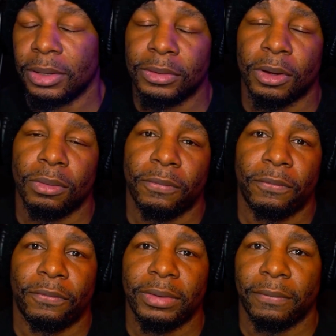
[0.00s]
So
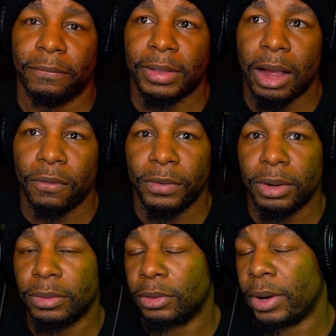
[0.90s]
Flower
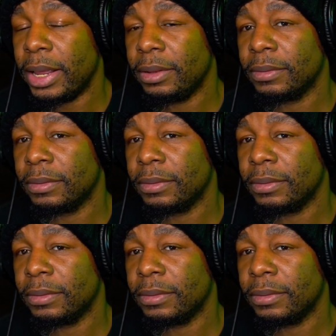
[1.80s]
Veil is great,